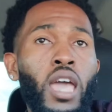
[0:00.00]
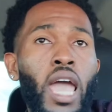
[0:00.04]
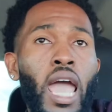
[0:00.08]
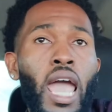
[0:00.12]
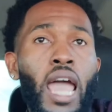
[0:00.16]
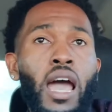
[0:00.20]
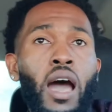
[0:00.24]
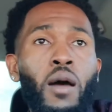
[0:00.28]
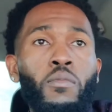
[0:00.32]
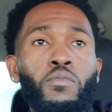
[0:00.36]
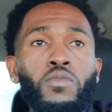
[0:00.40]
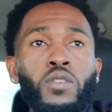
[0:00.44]

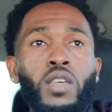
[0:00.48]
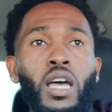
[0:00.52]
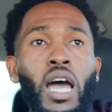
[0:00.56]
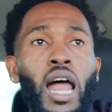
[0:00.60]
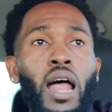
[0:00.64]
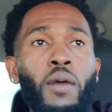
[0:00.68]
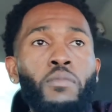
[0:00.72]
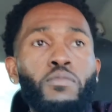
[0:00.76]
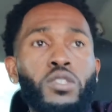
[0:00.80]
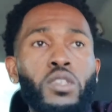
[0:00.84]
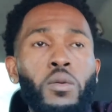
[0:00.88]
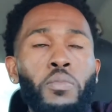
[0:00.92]
And
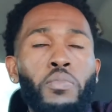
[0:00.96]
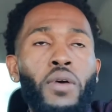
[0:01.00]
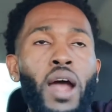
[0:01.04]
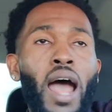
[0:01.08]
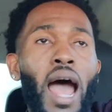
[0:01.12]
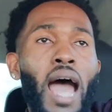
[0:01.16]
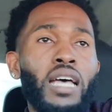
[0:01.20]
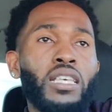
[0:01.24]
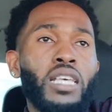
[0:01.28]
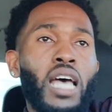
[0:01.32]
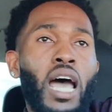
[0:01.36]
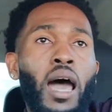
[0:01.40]
I'm
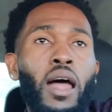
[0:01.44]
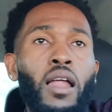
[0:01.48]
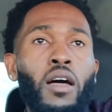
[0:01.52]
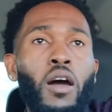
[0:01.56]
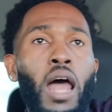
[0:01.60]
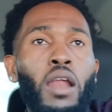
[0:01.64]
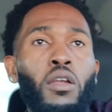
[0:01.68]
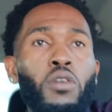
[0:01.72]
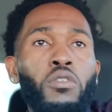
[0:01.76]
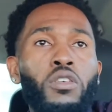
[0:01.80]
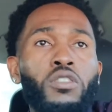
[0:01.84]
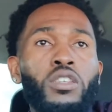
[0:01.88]
surprised. I
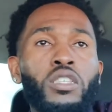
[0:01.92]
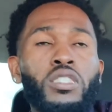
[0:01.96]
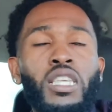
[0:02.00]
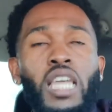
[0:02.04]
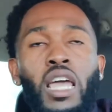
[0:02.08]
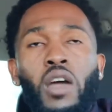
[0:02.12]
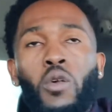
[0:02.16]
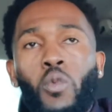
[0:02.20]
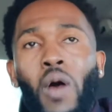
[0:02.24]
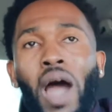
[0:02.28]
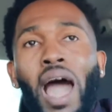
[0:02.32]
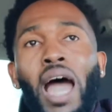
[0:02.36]
don't
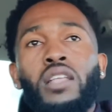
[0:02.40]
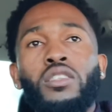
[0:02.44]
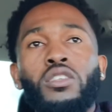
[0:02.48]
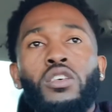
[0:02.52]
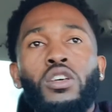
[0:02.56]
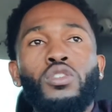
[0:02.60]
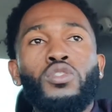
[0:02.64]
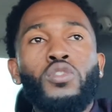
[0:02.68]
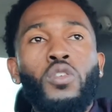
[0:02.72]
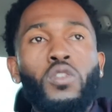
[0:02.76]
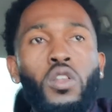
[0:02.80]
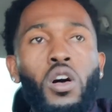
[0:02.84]
understand why it took
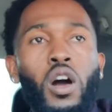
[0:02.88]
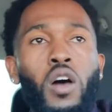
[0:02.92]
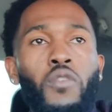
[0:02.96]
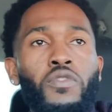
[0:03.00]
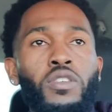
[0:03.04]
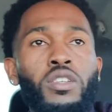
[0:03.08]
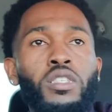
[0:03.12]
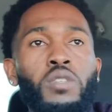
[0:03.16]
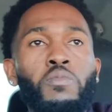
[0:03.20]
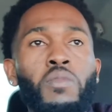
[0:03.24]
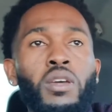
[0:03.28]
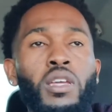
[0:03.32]
so long for
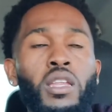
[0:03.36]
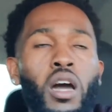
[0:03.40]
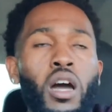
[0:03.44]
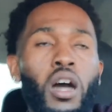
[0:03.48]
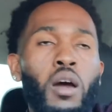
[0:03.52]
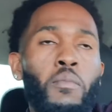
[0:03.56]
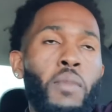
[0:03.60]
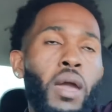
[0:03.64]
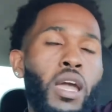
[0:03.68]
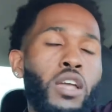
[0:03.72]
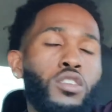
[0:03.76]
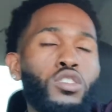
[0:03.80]
these
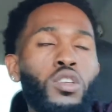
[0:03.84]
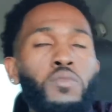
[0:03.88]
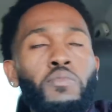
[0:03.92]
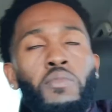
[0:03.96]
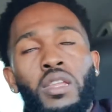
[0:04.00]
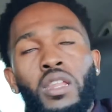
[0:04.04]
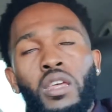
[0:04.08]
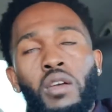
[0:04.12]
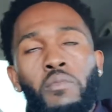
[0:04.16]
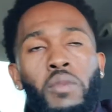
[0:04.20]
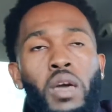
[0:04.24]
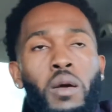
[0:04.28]
mainstream
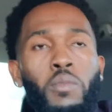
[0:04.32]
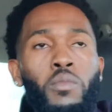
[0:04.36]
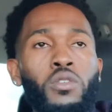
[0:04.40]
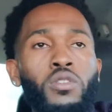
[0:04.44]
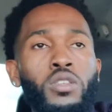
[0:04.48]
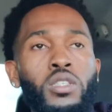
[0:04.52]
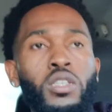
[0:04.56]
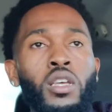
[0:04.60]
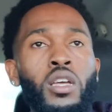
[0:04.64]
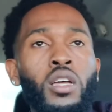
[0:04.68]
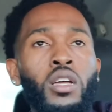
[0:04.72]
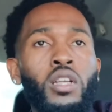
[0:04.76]
media
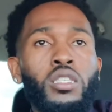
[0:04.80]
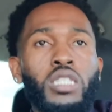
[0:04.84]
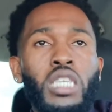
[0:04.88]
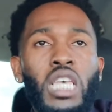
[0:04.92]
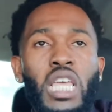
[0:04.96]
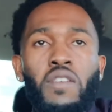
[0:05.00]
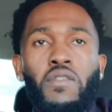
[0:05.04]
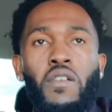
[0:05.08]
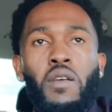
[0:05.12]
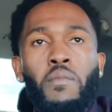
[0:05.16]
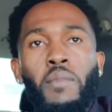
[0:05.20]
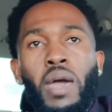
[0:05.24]
members to
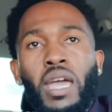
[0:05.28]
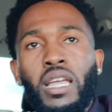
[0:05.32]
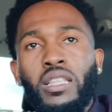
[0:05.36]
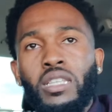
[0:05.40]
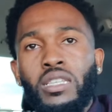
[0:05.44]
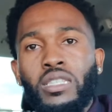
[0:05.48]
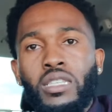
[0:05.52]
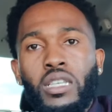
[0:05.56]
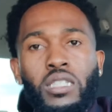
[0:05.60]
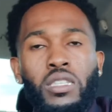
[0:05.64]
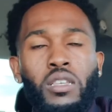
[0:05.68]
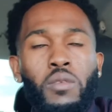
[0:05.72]
even make
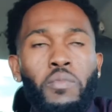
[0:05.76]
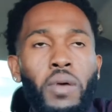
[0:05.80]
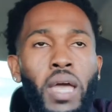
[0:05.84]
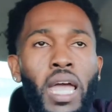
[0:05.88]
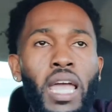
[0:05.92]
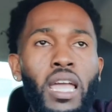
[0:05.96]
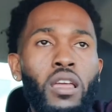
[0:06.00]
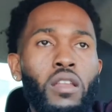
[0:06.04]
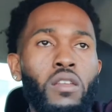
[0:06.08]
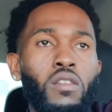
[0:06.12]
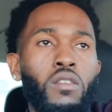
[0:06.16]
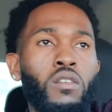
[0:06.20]
this a
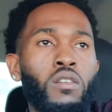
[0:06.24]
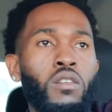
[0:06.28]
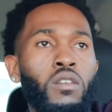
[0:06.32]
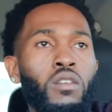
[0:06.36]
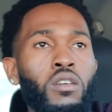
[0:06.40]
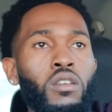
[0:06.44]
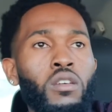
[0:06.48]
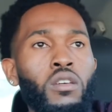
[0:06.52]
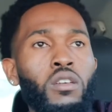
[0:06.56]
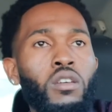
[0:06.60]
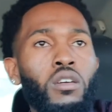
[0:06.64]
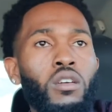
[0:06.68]
debate.
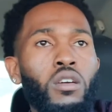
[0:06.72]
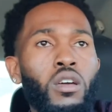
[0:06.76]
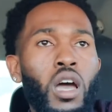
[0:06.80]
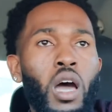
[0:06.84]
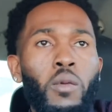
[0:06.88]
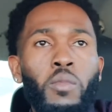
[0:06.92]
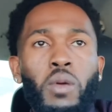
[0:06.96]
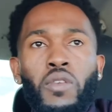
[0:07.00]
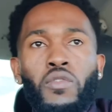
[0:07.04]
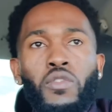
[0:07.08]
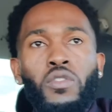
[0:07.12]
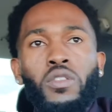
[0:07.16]
I
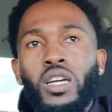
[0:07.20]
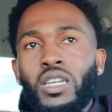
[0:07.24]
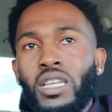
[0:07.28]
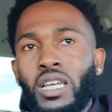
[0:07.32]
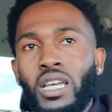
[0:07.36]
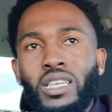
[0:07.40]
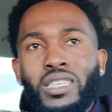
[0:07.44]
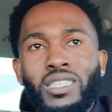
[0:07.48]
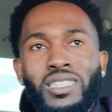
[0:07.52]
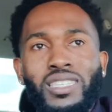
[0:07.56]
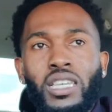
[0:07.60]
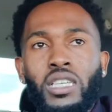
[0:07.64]
mean, if you look at
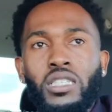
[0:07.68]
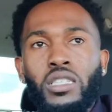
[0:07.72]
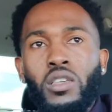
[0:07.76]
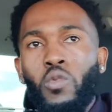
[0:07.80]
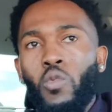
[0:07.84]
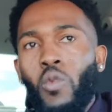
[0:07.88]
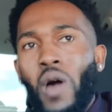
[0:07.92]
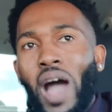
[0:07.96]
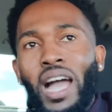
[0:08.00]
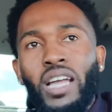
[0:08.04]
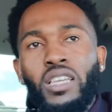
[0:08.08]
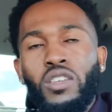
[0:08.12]
his season,
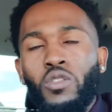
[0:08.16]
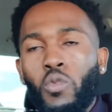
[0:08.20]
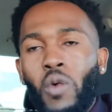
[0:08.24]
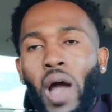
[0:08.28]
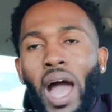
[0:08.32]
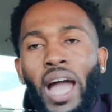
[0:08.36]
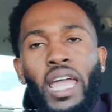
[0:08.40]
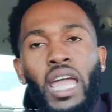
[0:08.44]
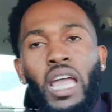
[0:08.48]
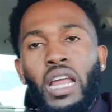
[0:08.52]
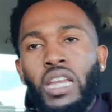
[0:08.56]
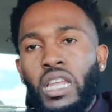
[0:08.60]
why
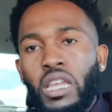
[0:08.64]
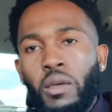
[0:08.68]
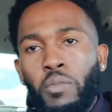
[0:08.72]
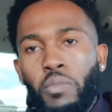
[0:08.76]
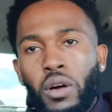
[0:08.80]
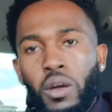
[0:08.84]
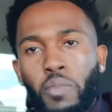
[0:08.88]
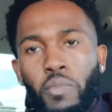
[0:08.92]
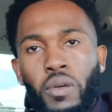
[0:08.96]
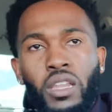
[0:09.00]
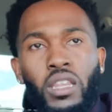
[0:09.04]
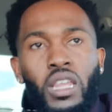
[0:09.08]
can't
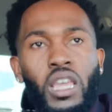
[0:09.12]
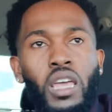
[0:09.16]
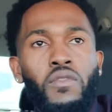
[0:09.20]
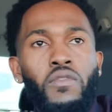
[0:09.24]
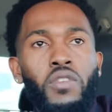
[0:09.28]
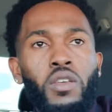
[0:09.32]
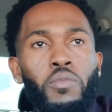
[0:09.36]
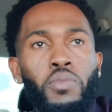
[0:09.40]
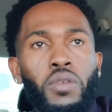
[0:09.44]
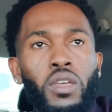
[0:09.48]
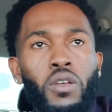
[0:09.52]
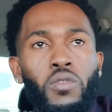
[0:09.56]
D-Book be in the
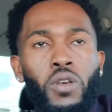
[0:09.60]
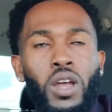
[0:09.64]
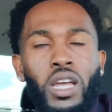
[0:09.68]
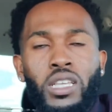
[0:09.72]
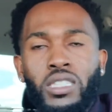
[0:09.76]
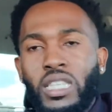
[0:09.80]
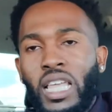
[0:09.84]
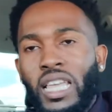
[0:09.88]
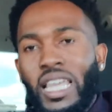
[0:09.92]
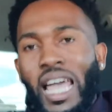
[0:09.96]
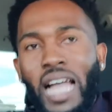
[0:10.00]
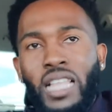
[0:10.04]
MVP race?
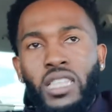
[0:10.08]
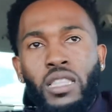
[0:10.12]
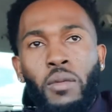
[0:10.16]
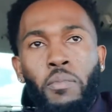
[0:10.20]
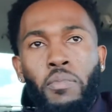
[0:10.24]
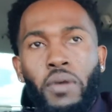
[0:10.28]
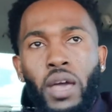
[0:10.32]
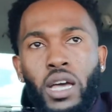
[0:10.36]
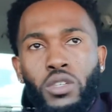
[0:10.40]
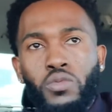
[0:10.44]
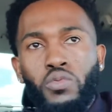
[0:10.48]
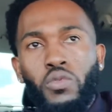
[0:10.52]
They got the
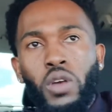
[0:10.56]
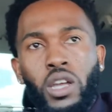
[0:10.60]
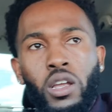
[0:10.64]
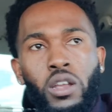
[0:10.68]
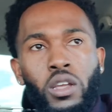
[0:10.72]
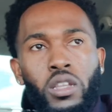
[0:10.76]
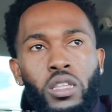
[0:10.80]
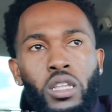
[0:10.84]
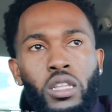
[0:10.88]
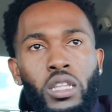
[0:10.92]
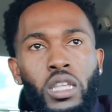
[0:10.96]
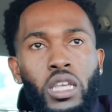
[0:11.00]
best record
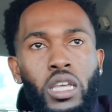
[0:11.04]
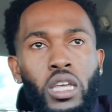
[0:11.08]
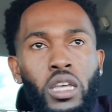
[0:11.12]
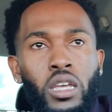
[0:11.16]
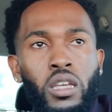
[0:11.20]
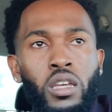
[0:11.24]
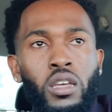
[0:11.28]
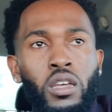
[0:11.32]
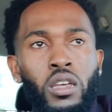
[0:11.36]
in the league.